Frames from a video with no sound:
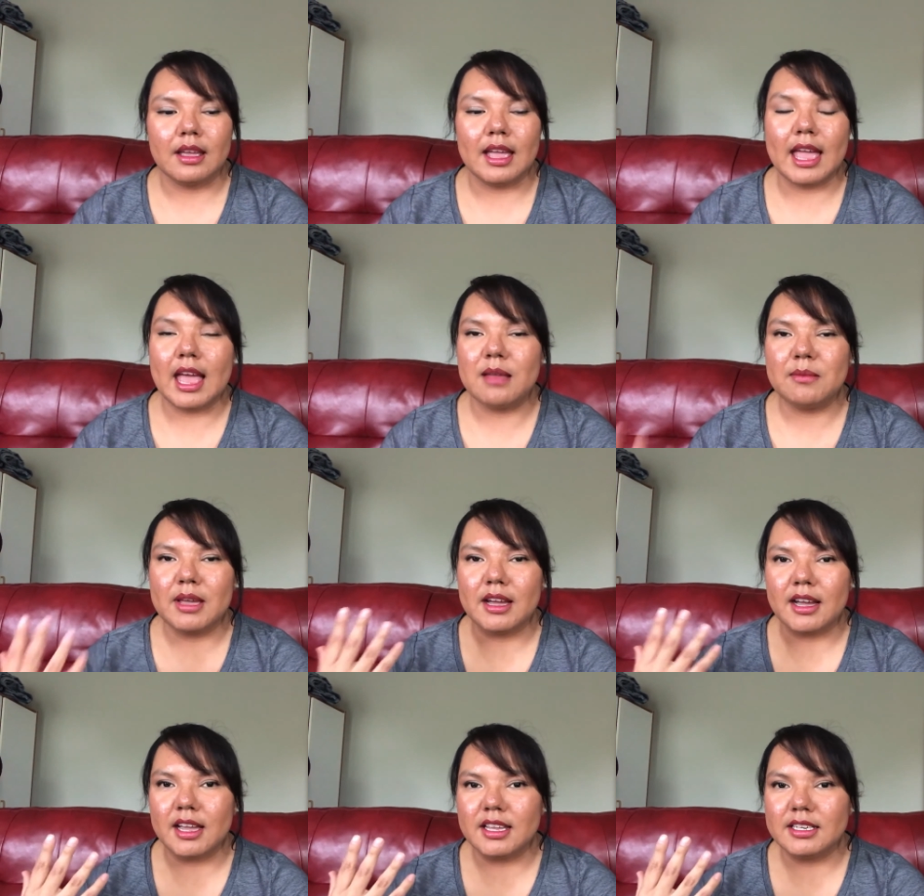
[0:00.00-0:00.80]
I had my
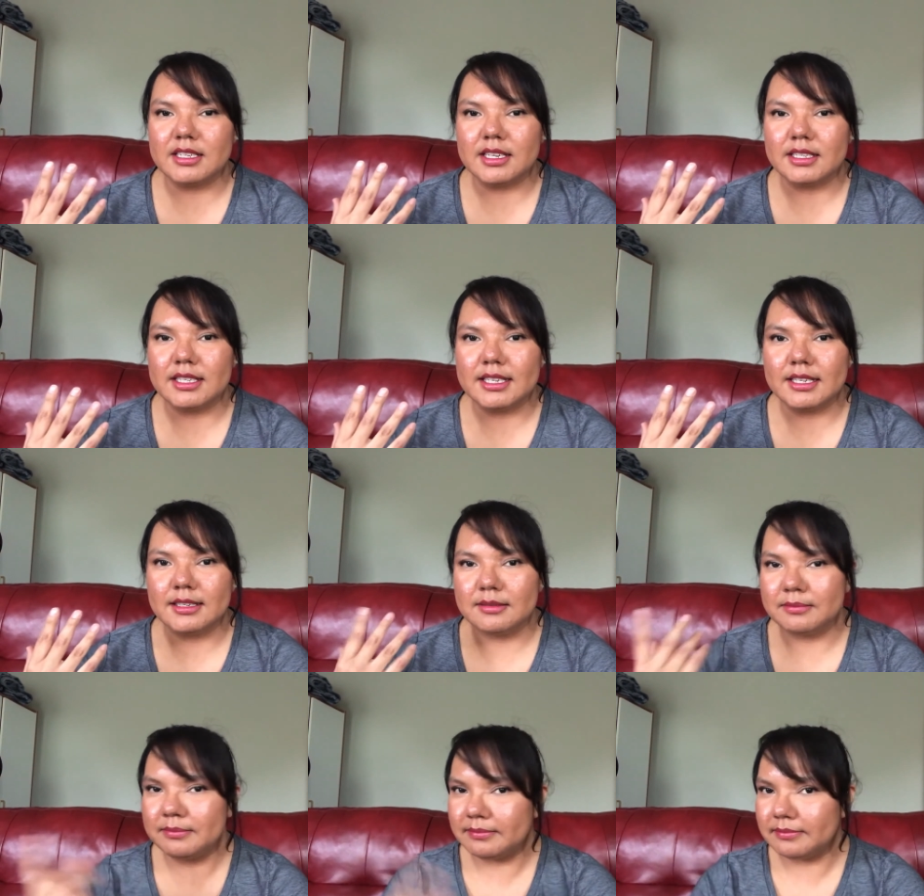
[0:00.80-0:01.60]
eye
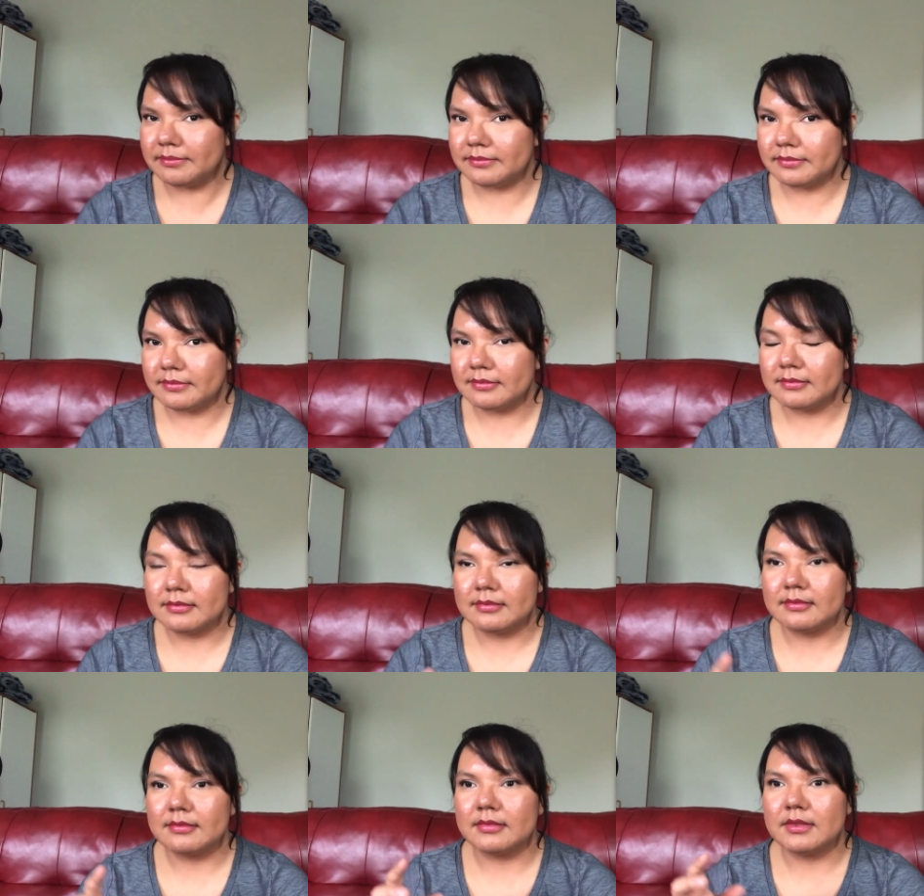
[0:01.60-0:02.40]
injected,
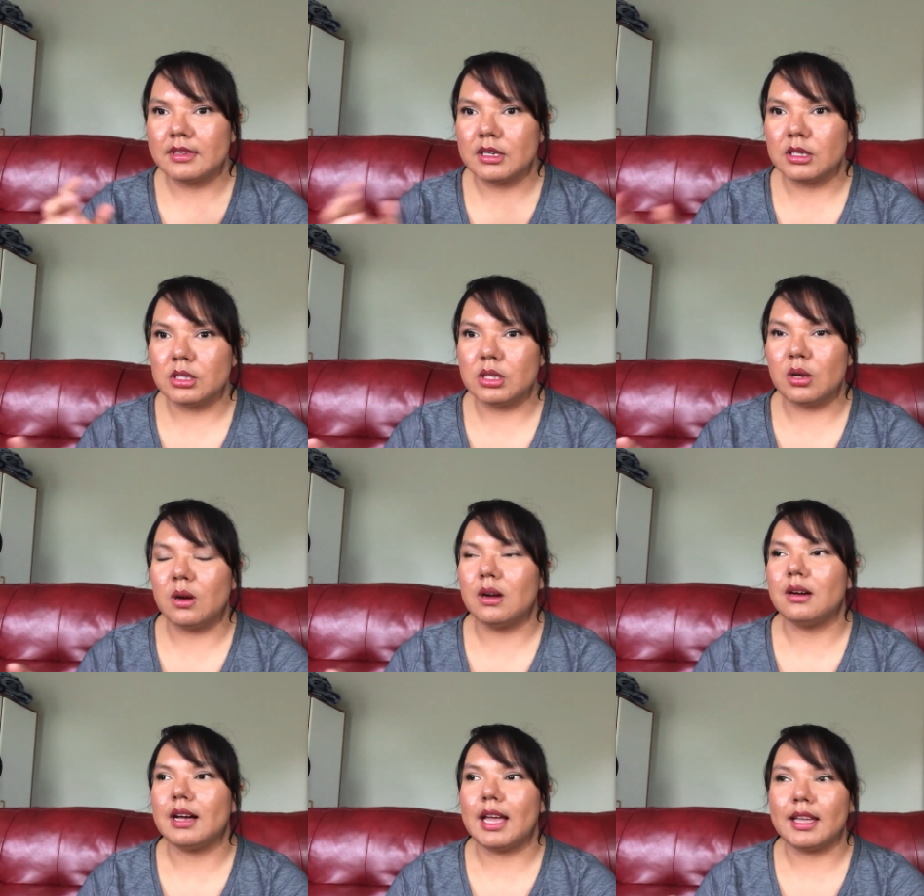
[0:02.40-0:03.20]

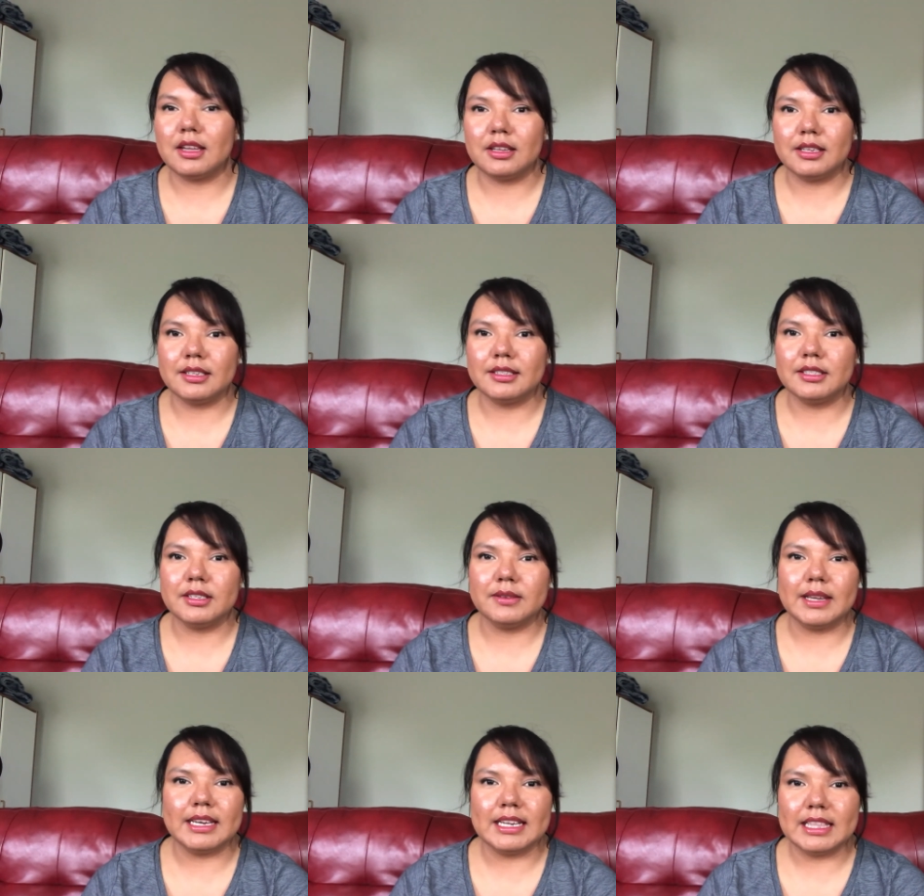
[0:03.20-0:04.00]
so I couldn't
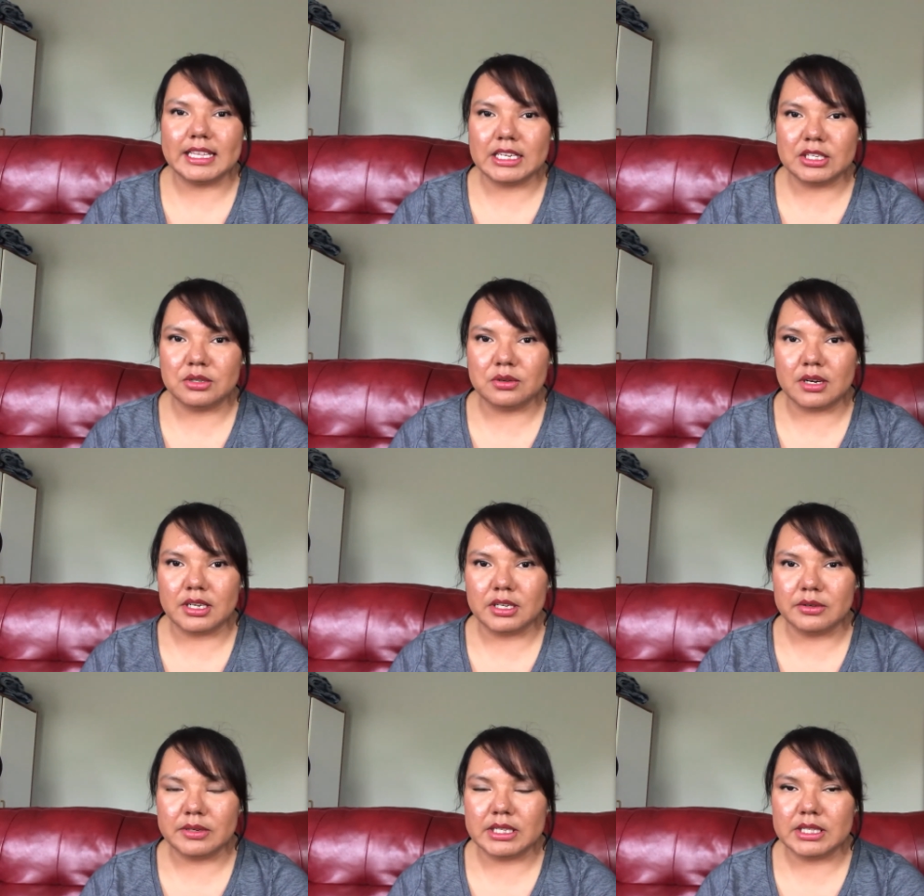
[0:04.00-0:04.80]
do anything
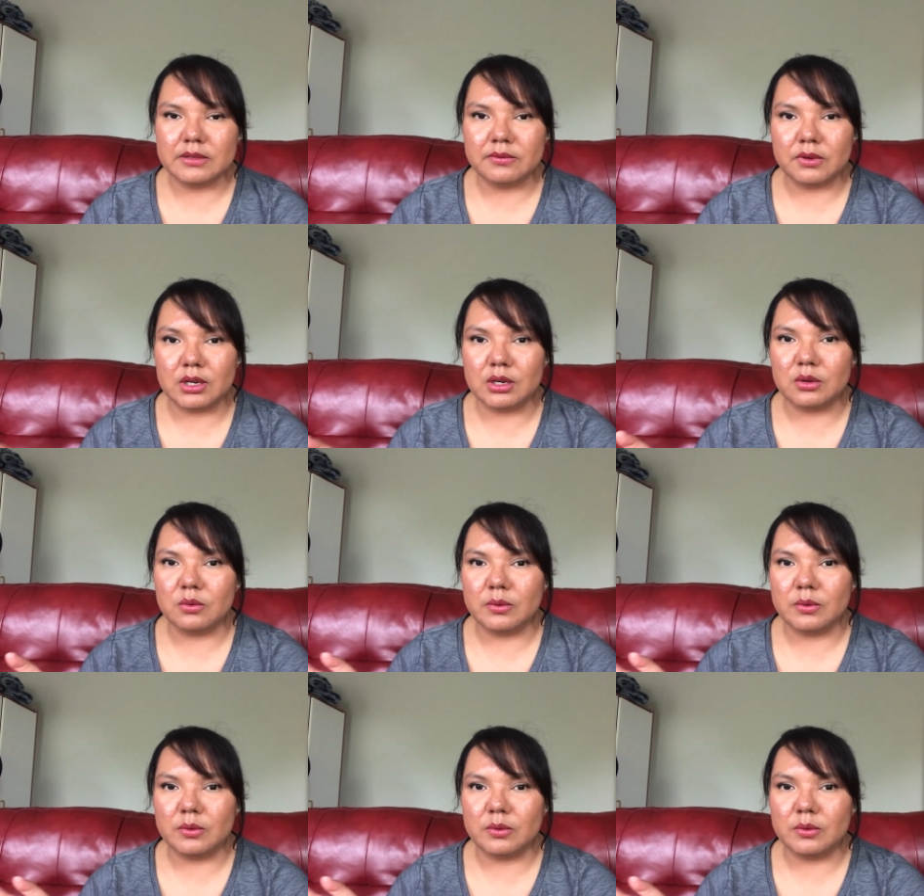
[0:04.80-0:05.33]
strenuous for a